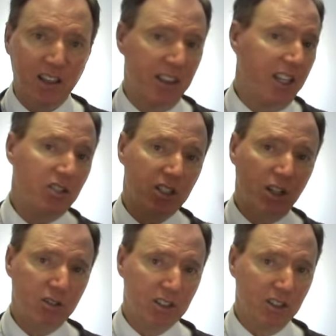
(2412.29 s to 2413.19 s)
then you're
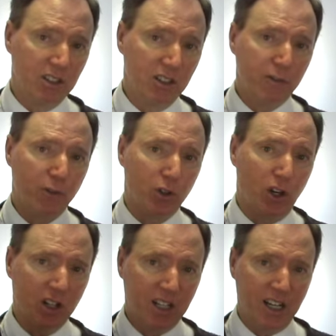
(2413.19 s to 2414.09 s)
going to look for
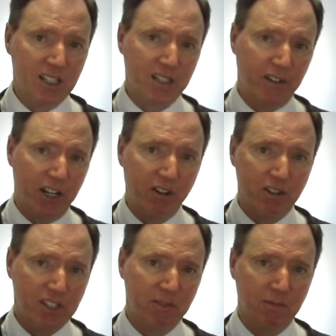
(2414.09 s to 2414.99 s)
all kinds of
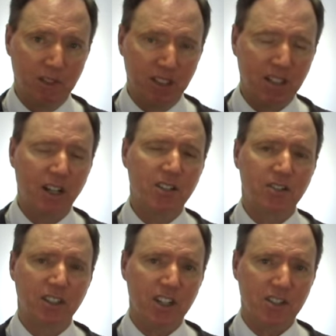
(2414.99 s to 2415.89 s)
errors and
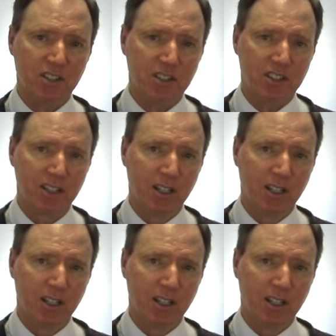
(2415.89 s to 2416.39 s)
contradictions.